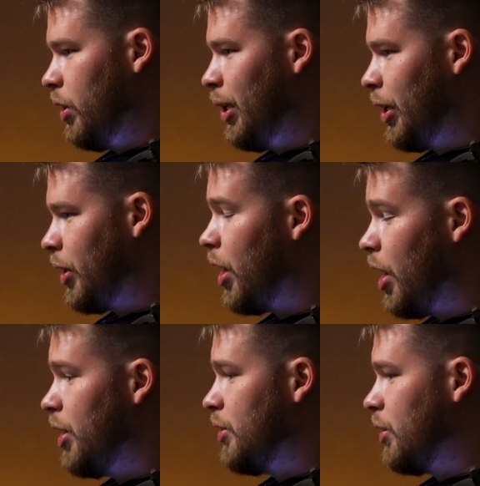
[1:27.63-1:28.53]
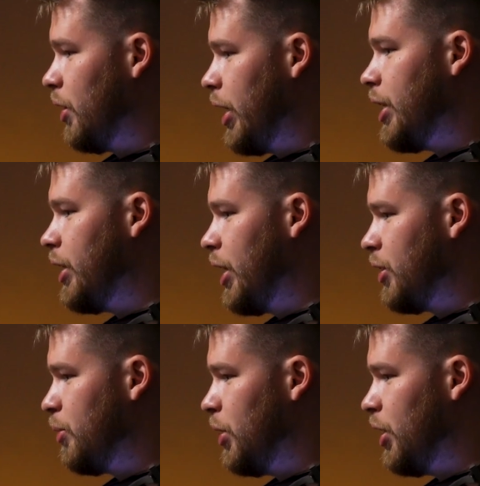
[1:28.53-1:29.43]
The cons are ADS
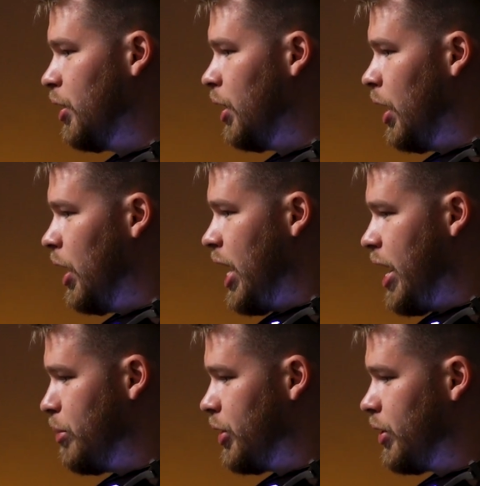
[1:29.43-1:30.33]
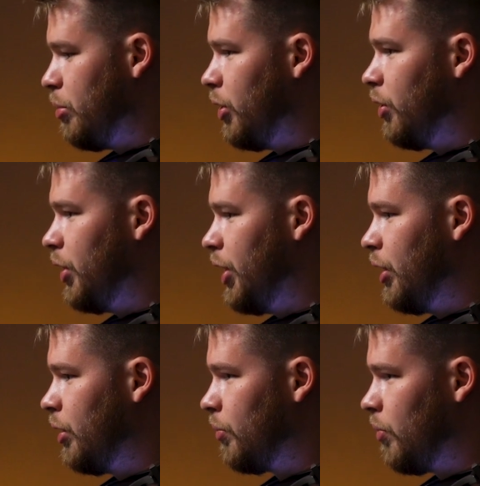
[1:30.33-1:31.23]
speed, aiming stability,
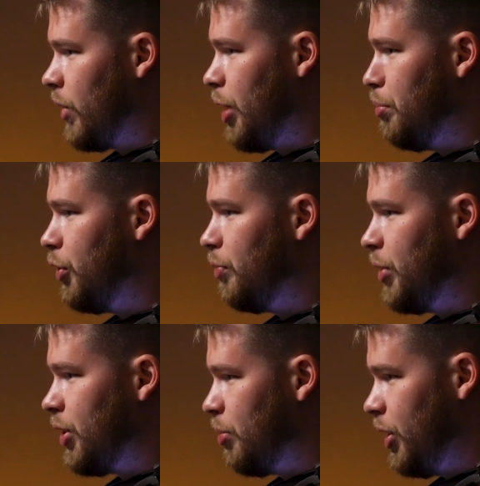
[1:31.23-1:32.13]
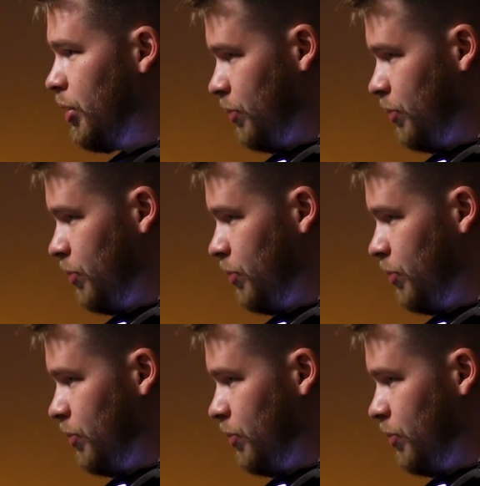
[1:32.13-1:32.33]
and movement speed.